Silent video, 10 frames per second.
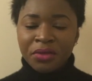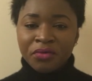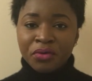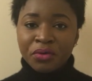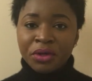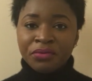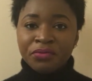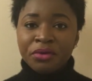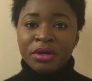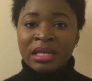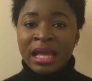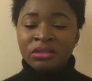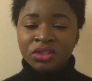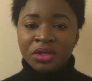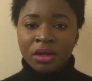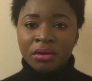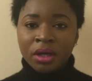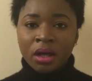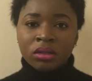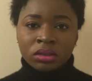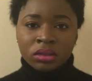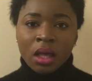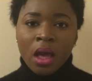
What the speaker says: If you're going for an engineering course,